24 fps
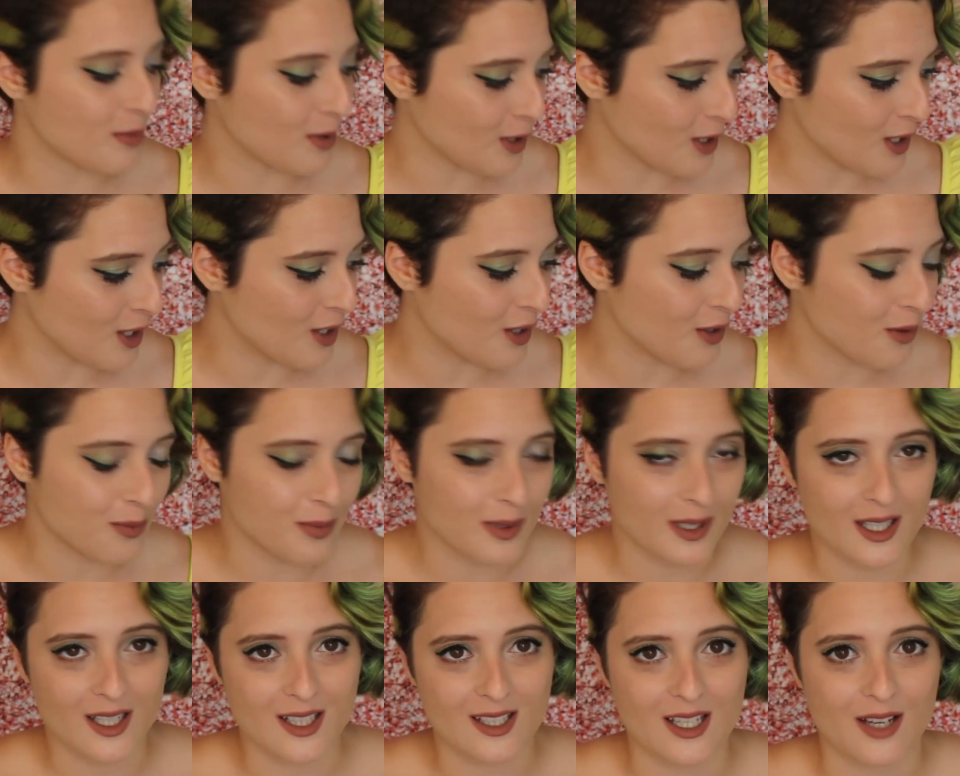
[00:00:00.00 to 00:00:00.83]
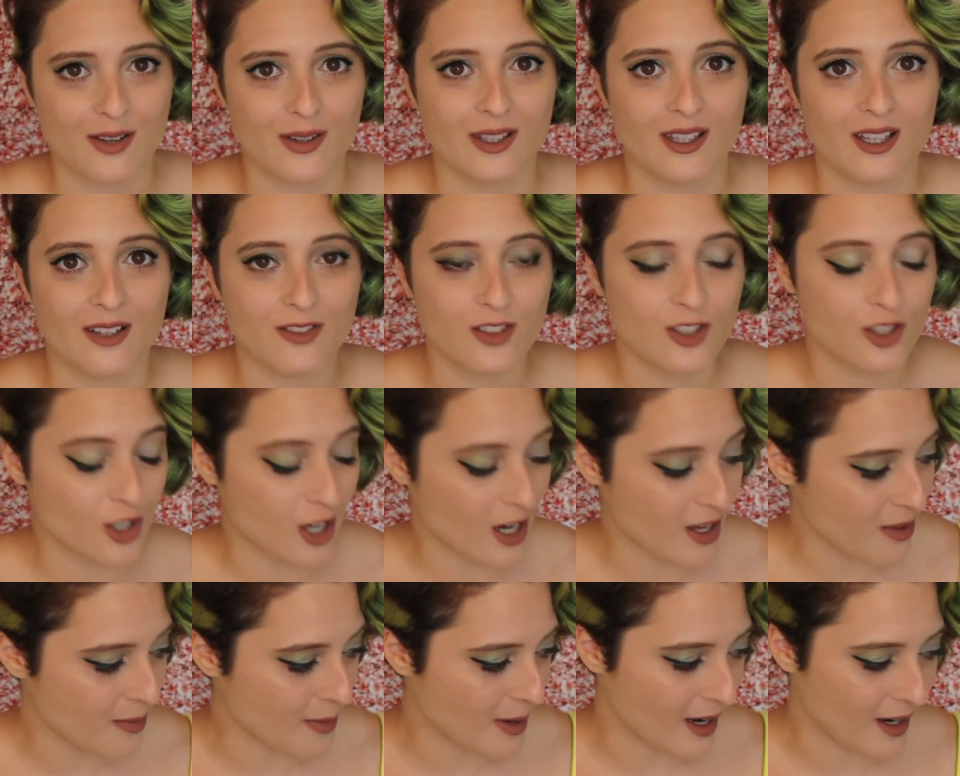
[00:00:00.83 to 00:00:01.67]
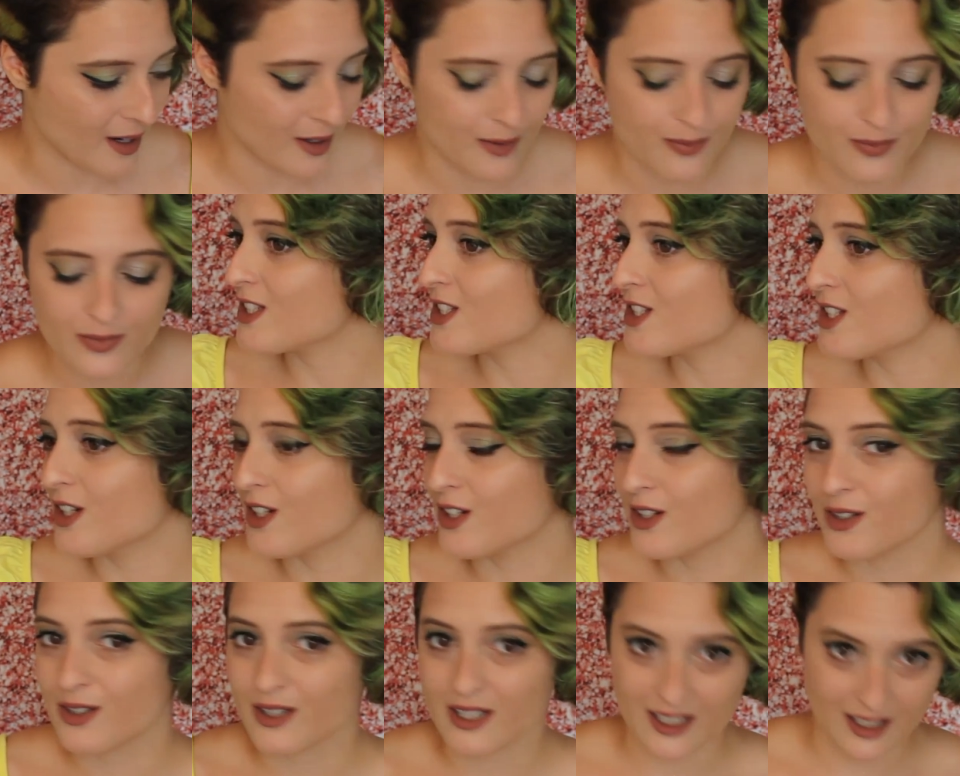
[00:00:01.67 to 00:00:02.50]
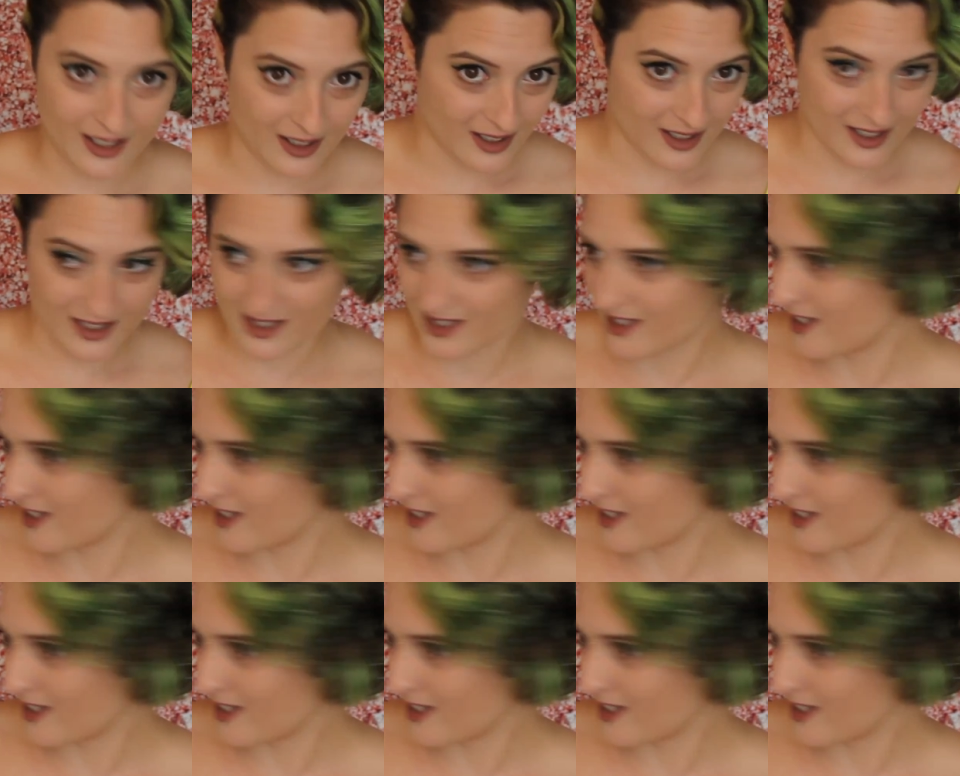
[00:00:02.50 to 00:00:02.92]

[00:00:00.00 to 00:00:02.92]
below because I would love to try them out. So here is